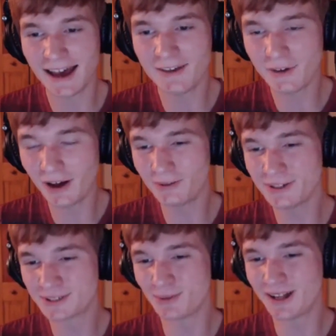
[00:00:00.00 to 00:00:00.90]
I've
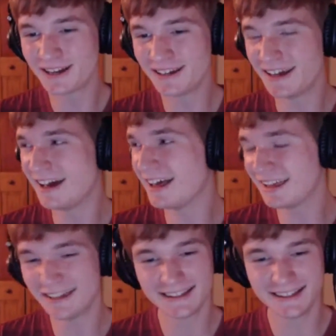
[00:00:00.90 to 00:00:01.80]
always wanted,
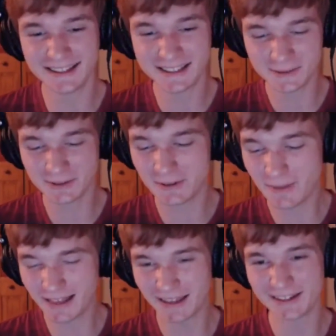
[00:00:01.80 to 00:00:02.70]
like, this is one of
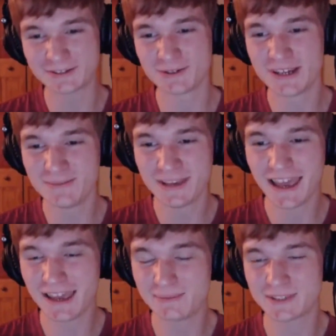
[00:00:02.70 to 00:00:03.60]
my like dream
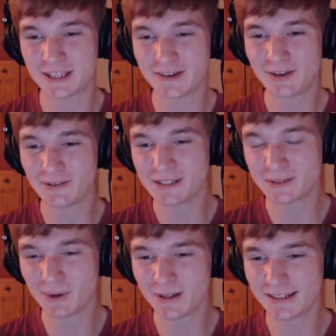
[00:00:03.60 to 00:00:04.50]
games, is I've always
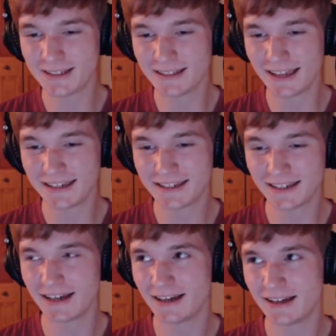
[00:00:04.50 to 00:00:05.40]
wanted like
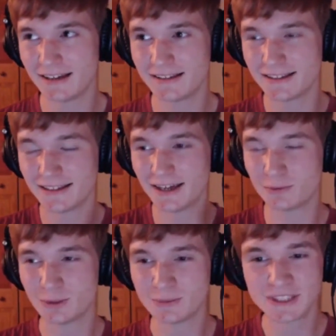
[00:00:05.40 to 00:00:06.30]
a
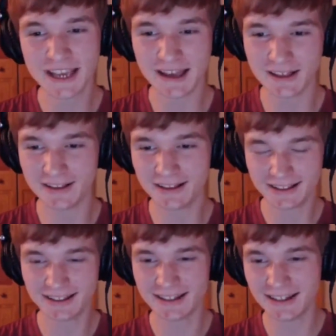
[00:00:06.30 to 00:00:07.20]
room scale
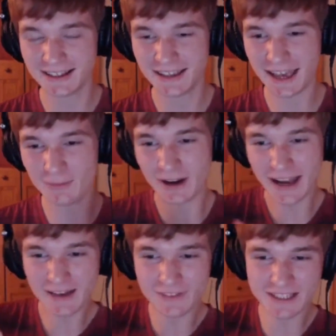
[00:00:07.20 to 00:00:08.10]
game where I
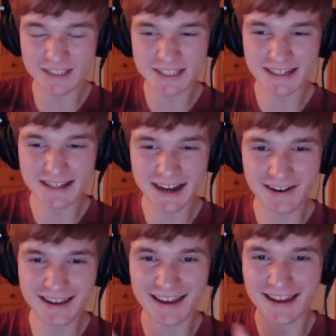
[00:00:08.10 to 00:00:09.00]
have this seated
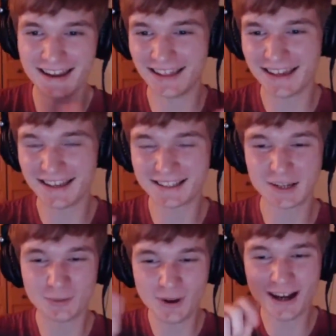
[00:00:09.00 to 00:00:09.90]
area and like it's
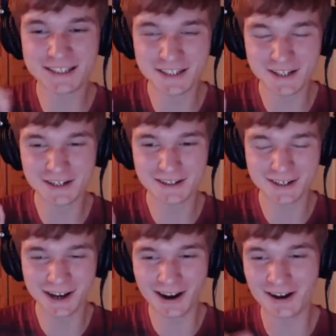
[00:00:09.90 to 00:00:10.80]
like walk to your
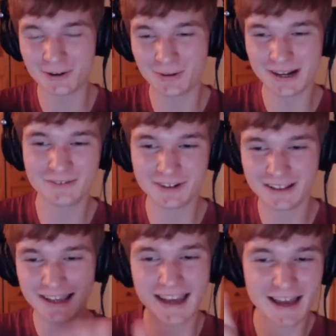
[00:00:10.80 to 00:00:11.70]
car or whatever, and
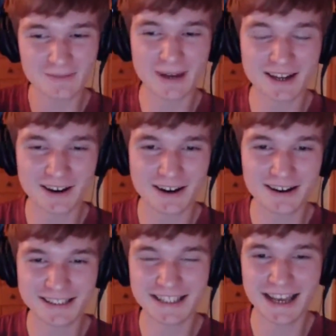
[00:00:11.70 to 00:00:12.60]
like I have my car
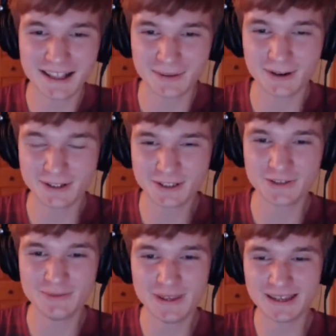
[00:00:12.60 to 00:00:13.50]
exactly where it
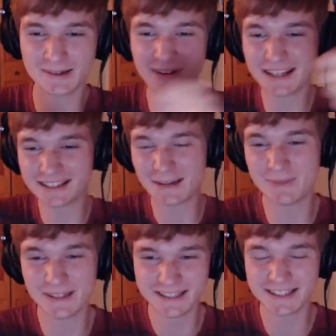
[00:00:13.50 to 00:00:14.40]
should be, and then when I step
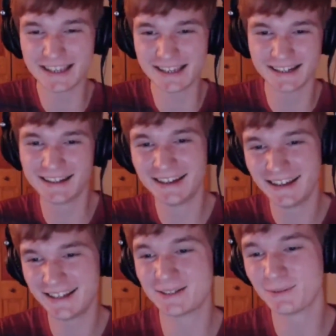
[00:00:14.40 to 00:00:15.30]
in the seat
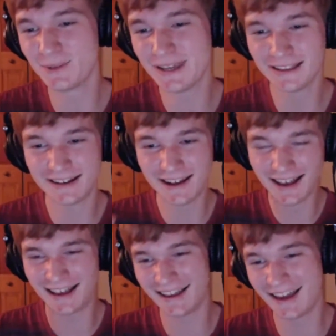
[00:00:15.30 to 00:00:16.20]
it's a wheel, and
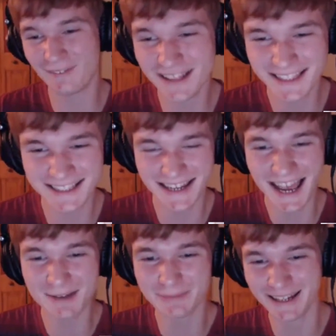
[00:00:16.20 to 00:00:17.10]
I want this to
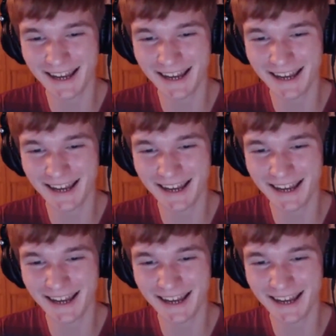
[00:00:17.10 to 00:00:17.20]
happen.